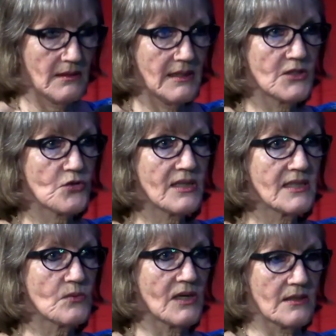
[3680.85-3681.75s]
It
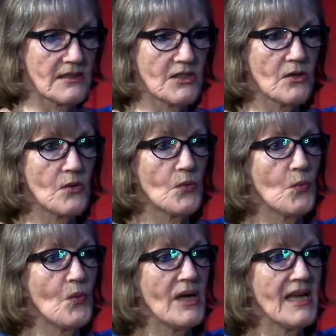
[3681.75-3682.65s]
triggers one. So
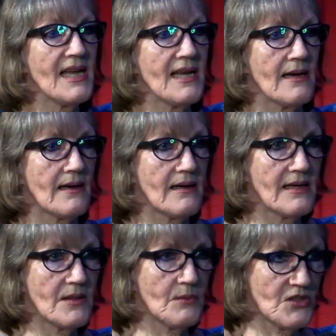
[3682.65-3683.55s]
we,
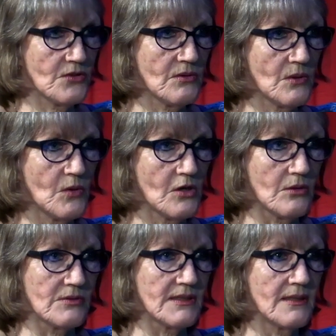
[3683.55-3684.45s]
in the material
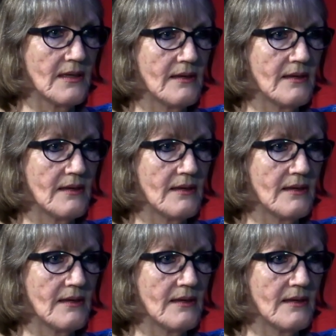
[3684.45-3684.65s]
world,